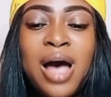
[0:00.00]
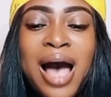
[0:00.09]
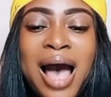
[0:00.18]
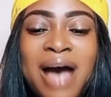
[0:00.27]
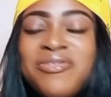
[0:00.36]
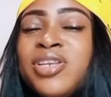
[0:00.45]

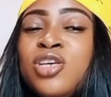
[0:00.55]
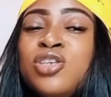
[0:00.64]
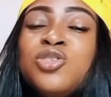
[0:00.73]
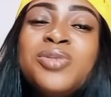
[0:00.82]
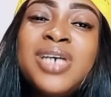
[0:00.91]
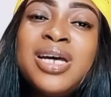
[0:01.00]
having a
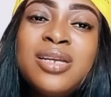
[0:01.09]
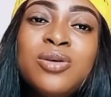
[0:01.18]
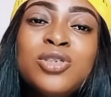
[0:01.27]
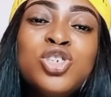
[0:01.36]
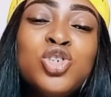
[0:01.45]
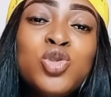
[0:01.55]
YouTube channel
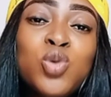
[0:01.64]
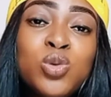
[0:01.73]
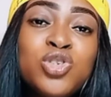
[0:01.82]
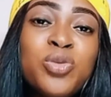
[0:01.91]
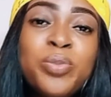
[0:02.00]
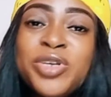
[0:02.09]

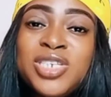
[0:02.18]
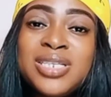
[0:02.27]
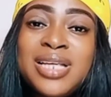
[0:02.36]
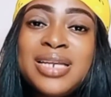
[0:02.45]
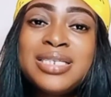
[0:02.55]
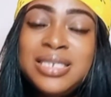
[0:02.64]
shows your
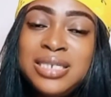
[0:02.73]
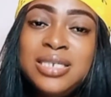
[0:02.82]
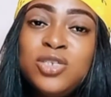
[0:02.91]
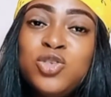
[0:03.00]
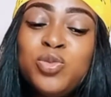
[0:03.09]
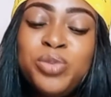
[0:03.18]
personality
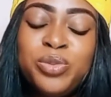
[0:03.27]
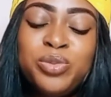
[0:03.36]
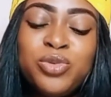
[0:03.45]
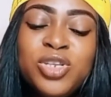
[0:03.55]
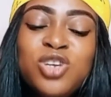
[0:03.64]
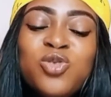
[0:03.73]
to
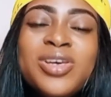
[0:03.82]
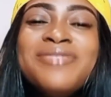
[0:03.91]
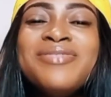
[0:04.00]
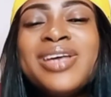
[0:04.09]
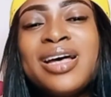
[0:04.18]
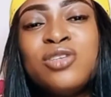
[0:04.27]
people. They know
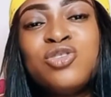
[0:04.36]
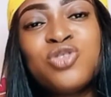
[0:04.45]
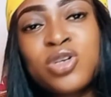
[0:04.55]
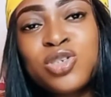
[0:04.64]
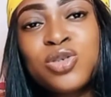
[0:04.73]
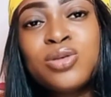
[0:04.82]
if they can
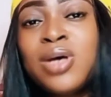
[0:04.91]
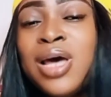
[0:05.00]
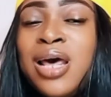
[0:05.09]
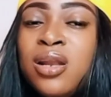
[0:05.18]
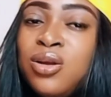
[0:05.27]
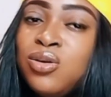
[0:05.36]
trust you.
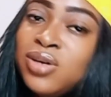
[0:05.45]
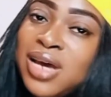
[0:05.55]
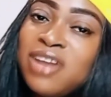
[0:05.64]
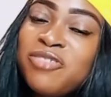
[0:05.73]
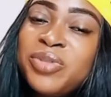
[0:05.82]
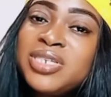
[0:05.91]
They know the
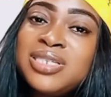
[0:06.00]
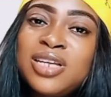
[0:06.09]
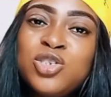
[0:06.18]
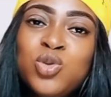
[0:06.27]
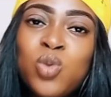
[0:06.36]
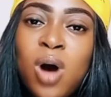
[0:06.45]
kind of person
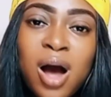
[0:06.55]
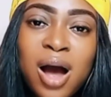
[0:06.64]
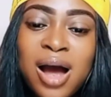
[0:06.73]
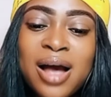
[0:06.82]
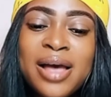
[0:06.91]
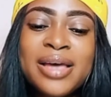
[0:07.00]
that you
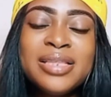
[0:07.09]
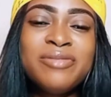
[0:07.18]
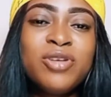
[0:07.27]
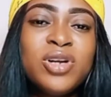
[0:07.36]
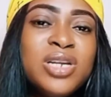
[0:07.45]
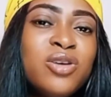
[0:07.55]
are. They
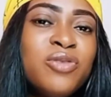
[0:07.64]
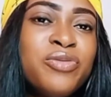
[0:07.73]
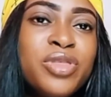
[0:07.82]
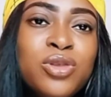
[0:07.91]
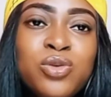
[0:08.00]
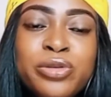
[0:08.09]
fall in love
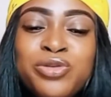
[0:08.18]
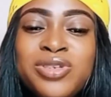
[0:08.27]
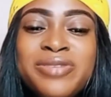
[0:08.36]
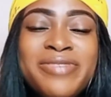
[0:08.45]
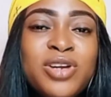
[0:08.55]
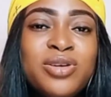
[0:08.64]
with you through
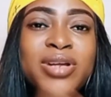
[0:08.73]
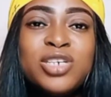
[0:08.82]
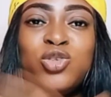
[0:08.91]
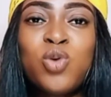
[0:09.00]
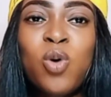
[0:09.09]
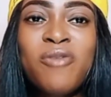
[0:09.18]
the value
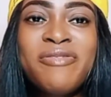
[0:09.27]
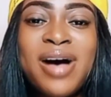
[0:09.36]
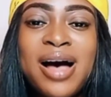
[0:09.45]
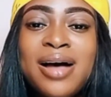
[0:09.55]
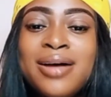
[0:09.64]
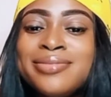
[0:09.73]
that you
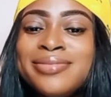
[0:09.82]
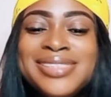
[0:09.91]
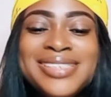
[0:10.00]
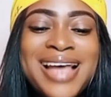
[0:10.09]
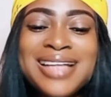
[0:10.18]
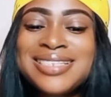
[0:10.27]
offer.
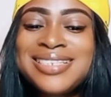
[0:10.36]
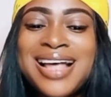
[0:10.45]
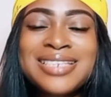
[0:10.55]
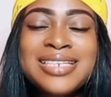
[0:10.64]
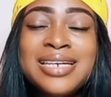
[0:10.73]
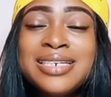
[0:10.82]
That,
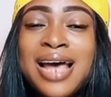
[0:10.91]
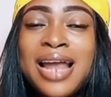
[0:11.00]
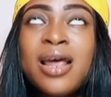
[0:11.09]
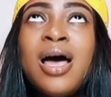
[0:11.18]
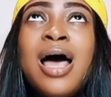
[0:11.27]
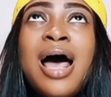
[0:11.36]
that, and that.
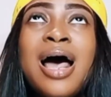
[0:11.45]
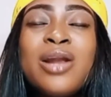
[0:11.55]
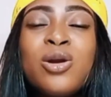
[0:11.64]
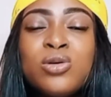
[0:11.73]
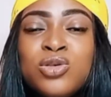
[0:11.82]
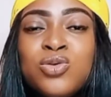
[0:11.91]

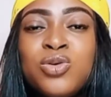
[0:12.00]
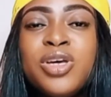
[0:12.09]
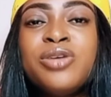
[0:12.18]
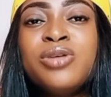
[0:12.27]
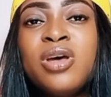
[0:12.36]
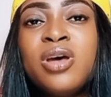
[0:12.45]
And also, a,
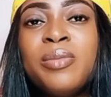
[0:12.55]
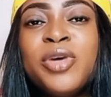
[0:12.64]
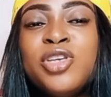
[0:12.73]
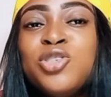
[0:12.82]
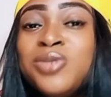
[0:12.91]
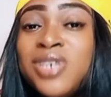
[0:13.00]
um, a
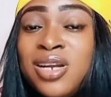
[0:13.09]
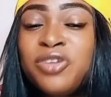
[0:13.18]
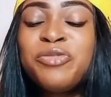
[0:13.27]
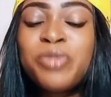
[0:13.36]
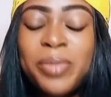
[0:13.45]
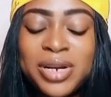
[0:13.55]
YouTube channel,
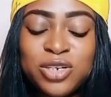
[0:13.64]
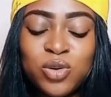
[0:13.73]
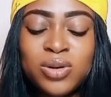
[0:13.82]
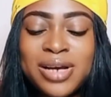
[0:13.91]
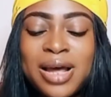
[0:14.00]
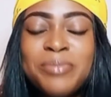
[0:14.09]
if properly
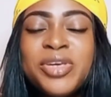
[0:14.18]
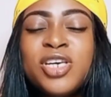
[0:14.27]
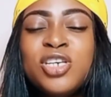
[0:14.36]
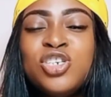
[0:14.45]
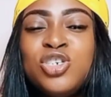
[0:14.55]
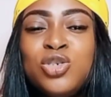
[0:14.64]
done, can be a
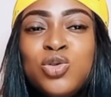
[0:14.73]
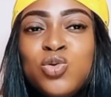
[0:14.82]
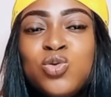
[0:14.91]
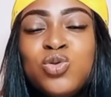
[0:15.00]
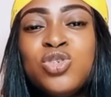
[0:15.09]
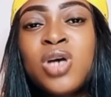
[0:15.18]

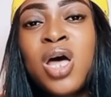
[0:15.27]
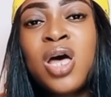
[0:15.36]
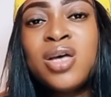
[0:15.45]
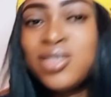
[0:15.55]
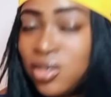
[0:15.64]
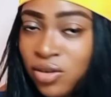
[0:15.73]
huge
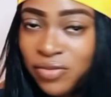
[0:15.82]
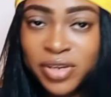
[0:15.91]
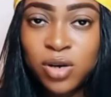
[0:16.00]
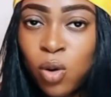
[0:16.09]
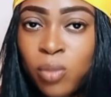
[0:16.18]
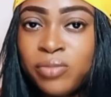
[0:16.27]
source of
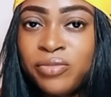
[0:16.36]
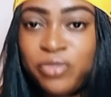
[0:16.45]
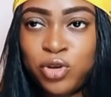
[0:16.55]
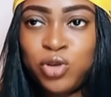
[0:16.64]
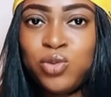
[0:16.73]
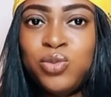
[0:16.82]
income
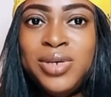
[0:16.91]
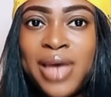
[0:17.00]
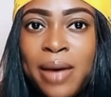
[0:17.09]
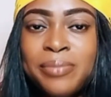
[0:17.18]
for you. Yeah,